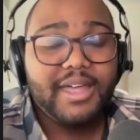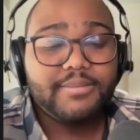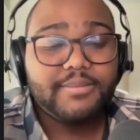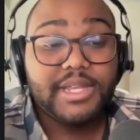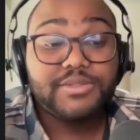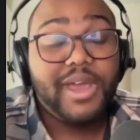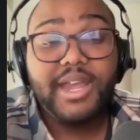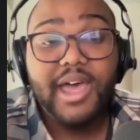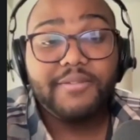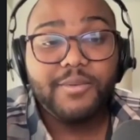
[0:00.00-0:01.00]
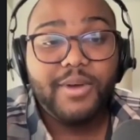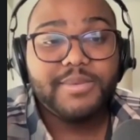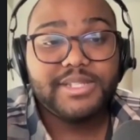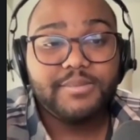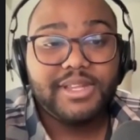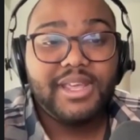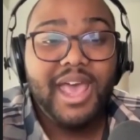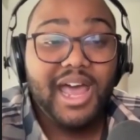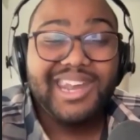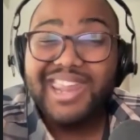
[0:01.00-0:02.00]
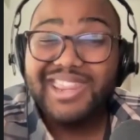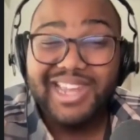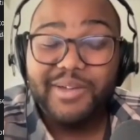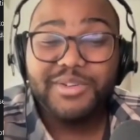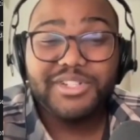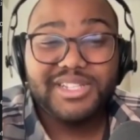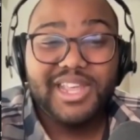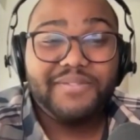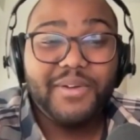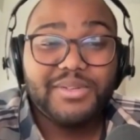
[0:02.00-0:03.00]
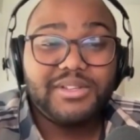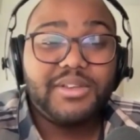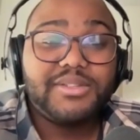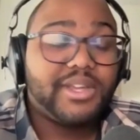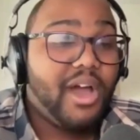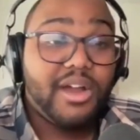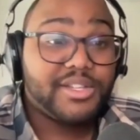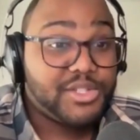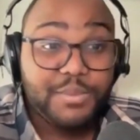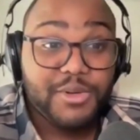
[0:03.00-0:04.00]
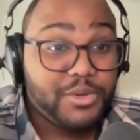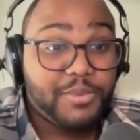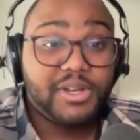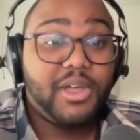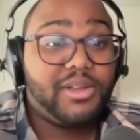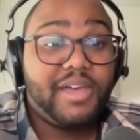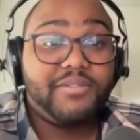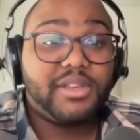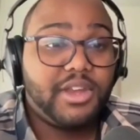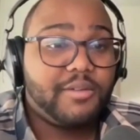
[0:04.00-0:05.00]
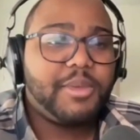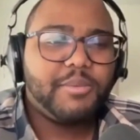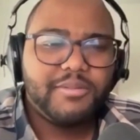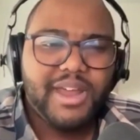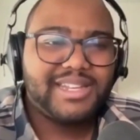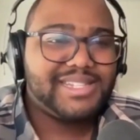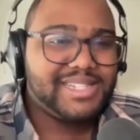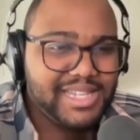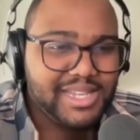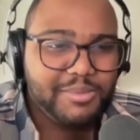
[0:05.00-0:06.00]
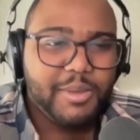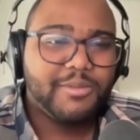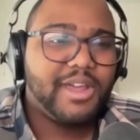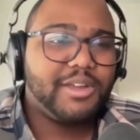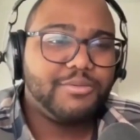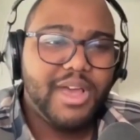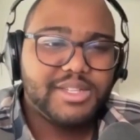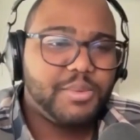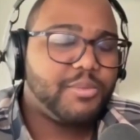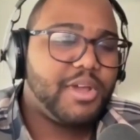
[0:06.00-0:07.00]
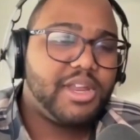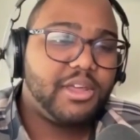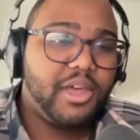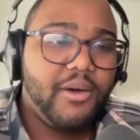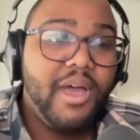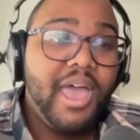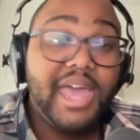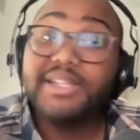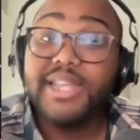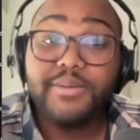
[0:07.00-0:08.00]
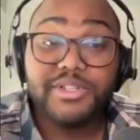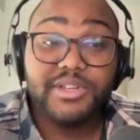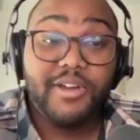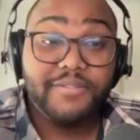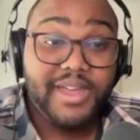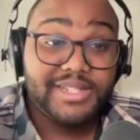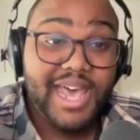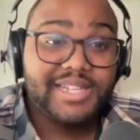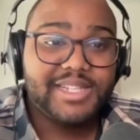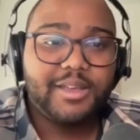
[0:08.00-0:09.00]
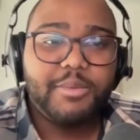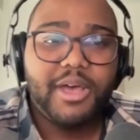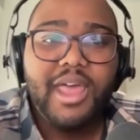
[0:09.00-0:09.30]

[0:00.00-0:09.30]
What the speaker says: Because right now for WebAssembly, a lot of the languages that folks are using are super duper low level. People are writing C, people are writing Rust, people are writing Go, and these languages are all fantastic. But